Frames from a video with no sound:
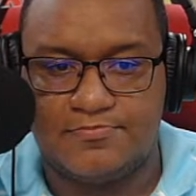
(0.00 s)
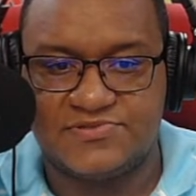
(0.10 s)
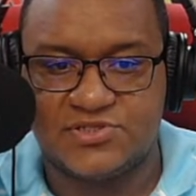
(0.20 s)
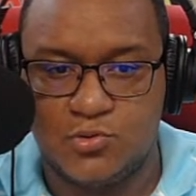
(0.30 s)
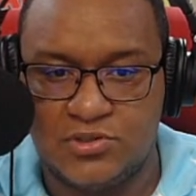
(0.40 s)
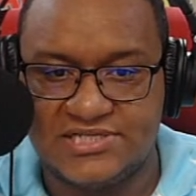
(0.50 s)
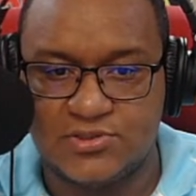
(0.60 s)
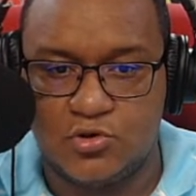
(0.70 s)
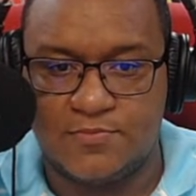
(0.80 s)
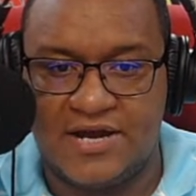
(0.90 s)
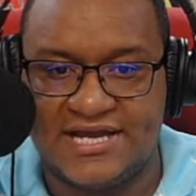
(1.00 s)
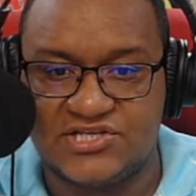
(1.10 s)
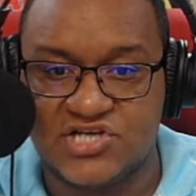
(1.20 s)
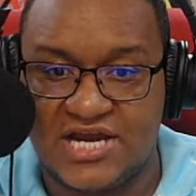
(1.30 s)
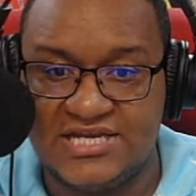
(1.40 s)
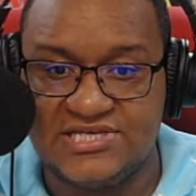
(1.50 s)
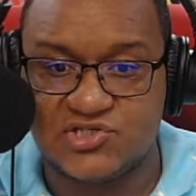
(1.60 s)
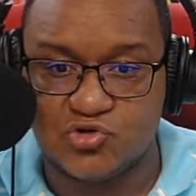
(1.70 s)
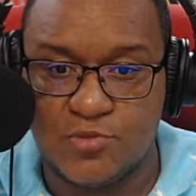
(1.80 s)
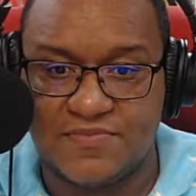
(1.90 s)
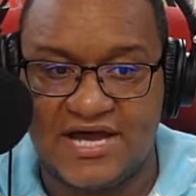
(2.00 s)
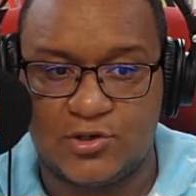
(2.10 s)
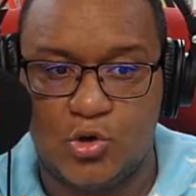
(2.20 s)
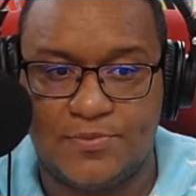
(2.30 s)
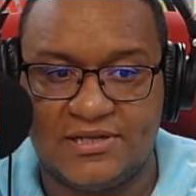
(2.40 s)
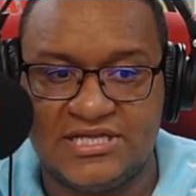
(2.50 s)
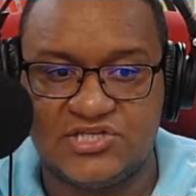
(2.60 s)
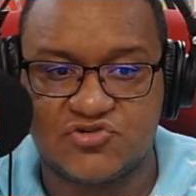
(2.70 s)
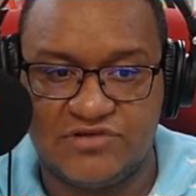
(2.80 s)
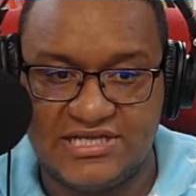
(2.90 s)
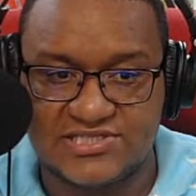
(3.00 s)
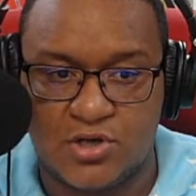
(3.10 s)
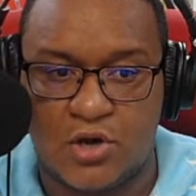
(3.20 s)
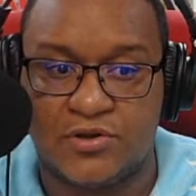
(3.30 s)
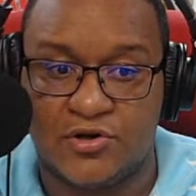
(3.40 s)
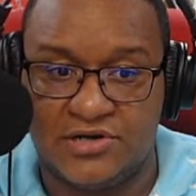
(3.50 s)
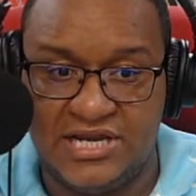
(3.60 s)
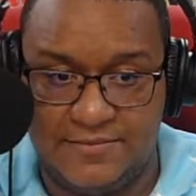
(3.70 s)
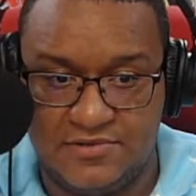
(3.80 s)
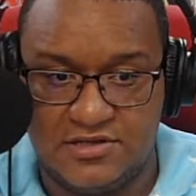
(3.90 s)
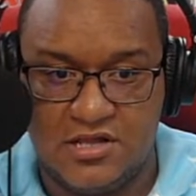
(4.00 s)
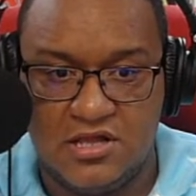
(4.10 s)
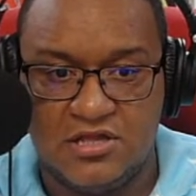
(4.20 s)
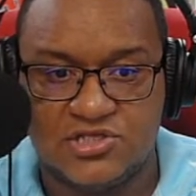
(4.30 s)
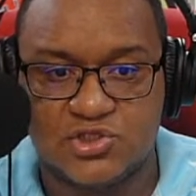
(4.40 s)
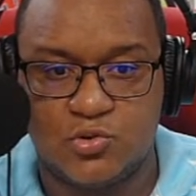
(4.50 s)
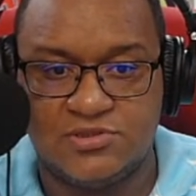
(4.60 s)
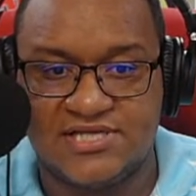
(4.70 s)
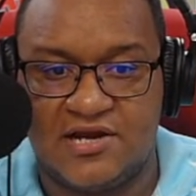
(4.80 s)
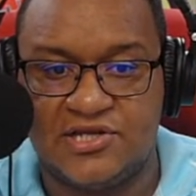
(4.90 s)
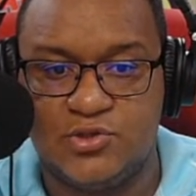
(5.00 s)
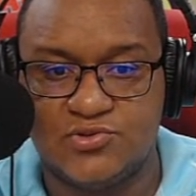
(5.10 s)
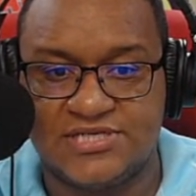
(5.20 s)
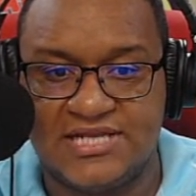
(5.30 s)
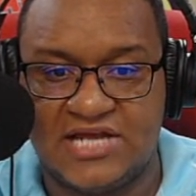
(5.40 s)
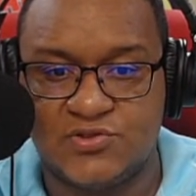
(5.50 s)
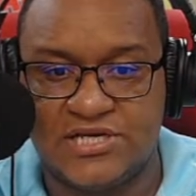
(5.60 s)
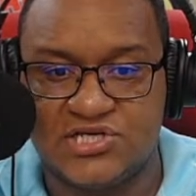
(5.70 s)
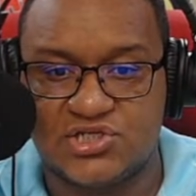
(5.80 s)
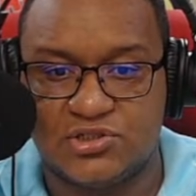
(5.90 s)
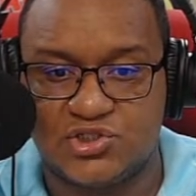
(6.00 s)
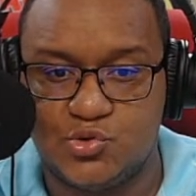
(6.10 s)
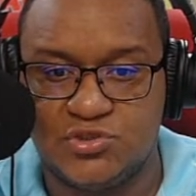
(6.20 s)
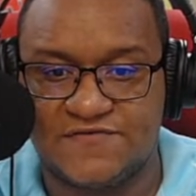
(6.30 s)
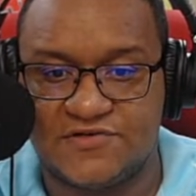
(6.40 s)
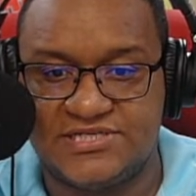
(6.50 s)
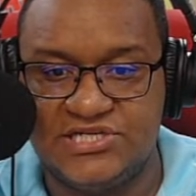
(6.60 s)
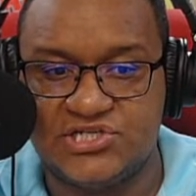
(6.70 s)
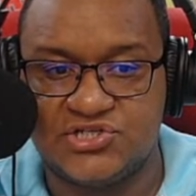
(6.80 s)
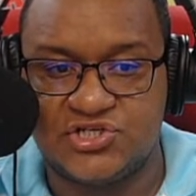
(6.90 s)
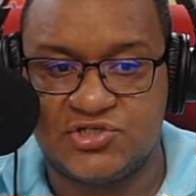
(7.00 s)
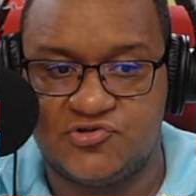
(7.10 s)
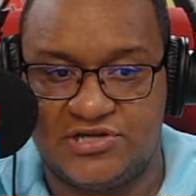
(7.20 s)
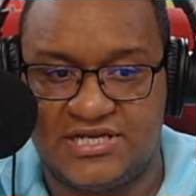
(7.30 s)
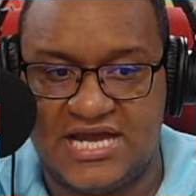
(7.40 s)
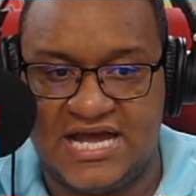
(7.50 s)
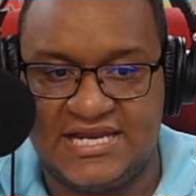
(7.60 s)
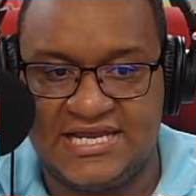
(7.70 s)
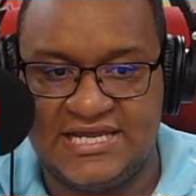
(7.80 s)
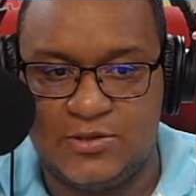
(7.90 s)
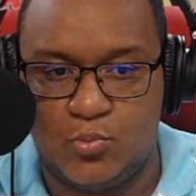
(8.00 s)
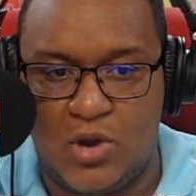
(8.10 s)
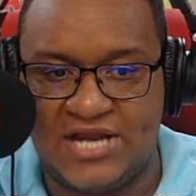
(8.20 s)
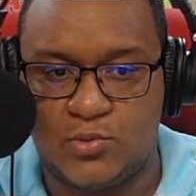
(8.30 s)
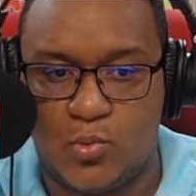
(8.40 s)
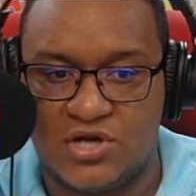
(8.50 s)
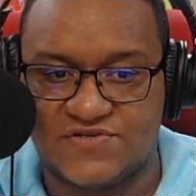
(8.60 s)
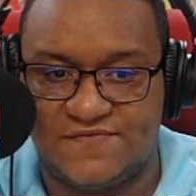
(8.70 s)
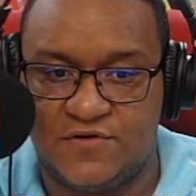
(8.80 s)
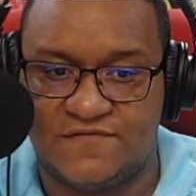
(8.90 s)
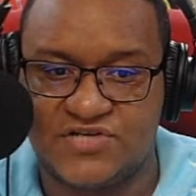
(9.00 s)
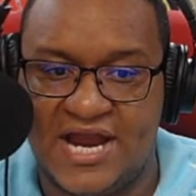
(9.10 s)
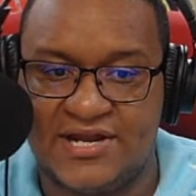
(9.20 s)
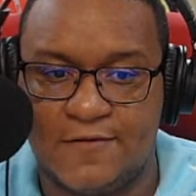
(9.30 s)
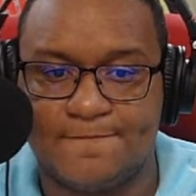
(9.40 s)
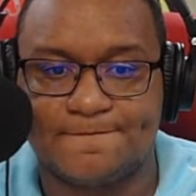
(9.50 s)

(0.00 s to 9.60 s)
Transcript: School is owned by a Chinese group that openly trades on her name. Schools are using educational tools for teaching children and a whitewashed view of China.